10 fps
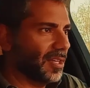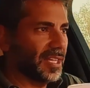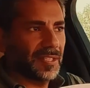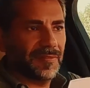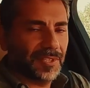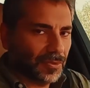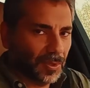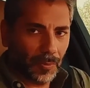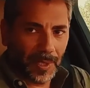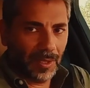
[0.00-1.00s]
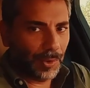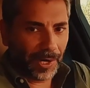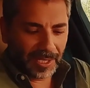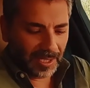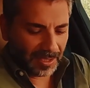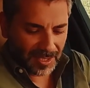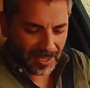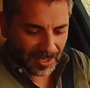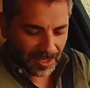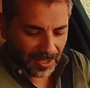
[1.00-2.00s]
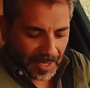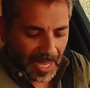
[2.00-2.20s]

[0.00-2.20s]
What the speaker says: individual wheel braking and such.